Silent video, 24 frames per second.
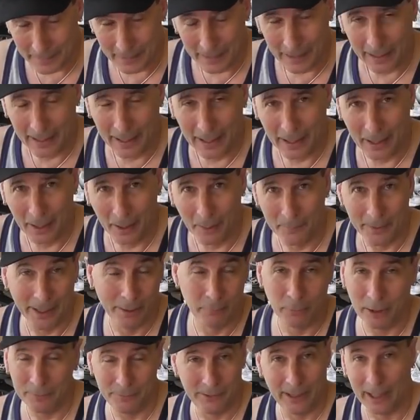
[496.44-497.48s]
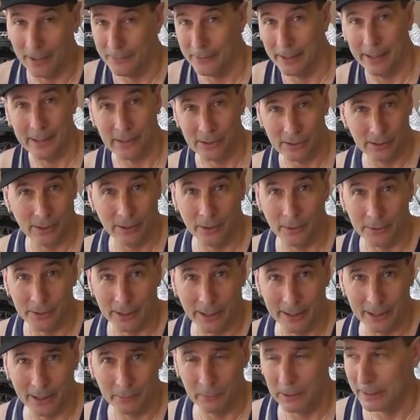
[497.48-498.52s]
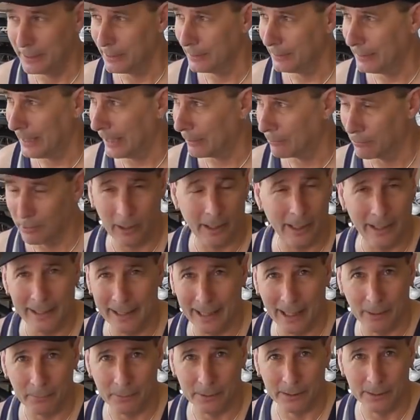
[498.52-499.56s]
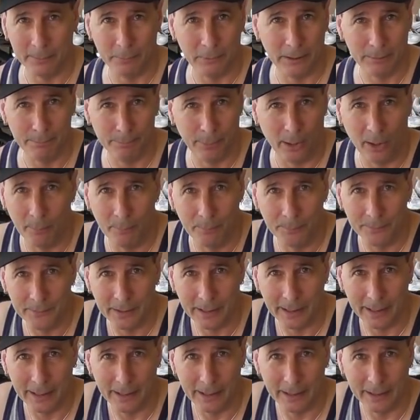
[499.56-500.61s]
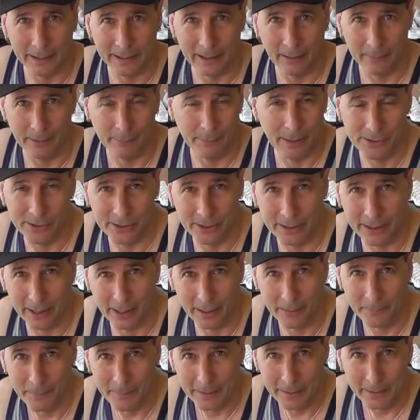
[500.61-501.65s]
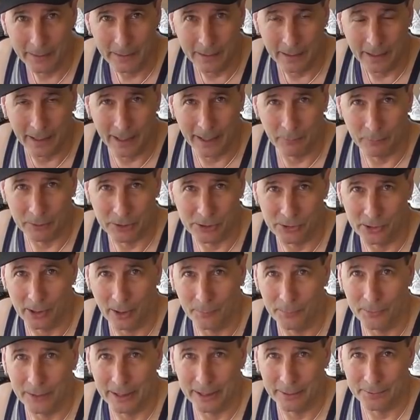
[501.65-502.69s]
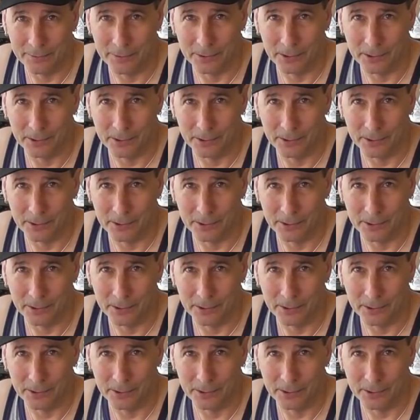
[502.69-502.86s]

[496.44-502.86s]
And we've done that ourselves. I think we did that ride out with Bob, a couple of months ago, and we stopped there